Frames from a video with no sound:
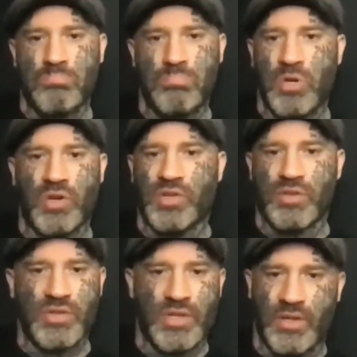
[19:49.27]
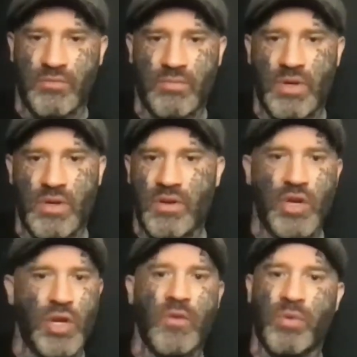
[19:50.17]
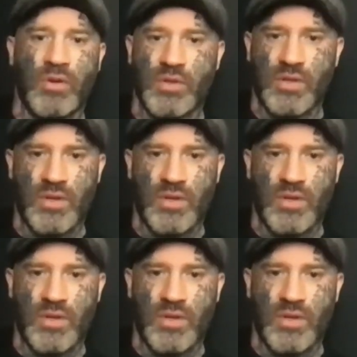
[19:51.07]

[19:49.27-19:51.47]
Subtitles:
You're not disgusted. You're not repulsed.